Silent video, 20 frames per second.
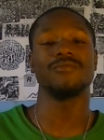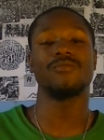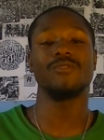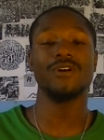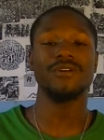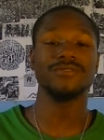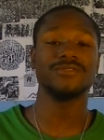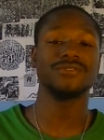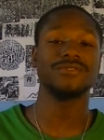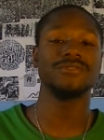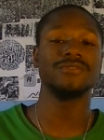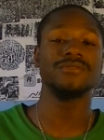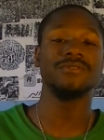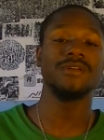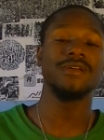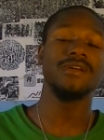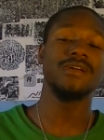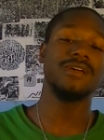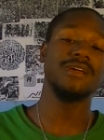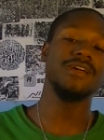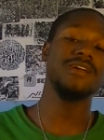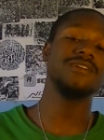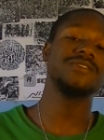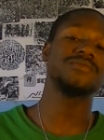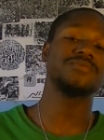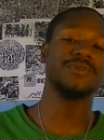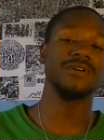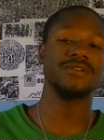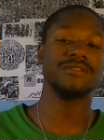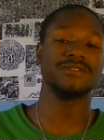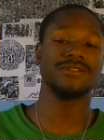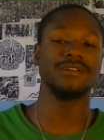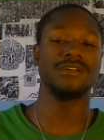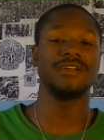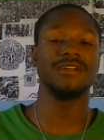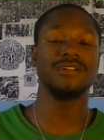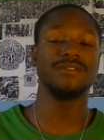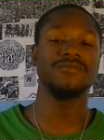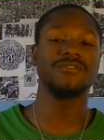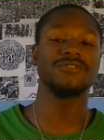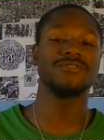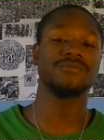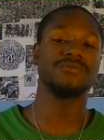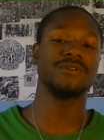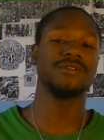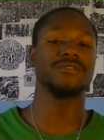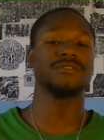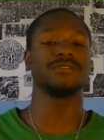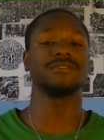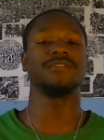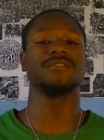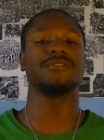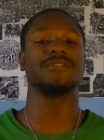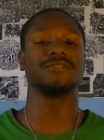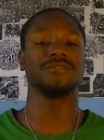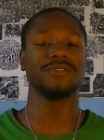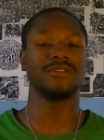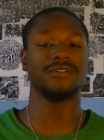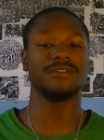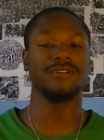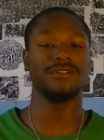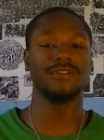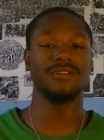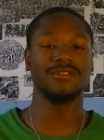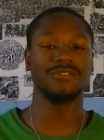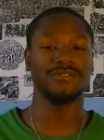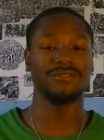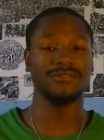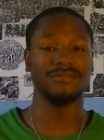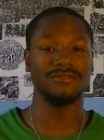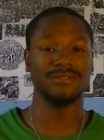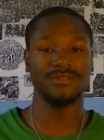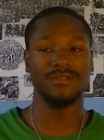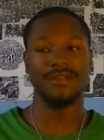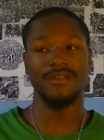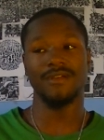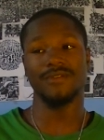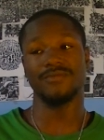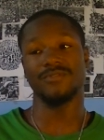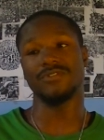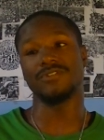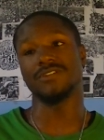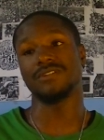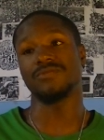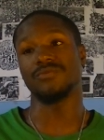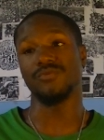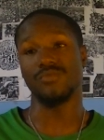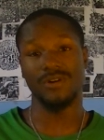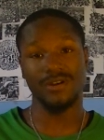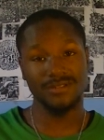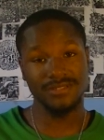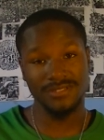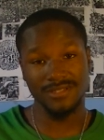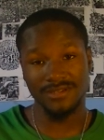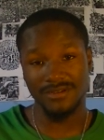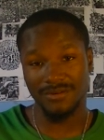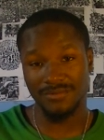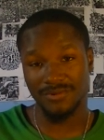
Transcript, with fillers: walk through each person, individual person of those uh, issues for just one single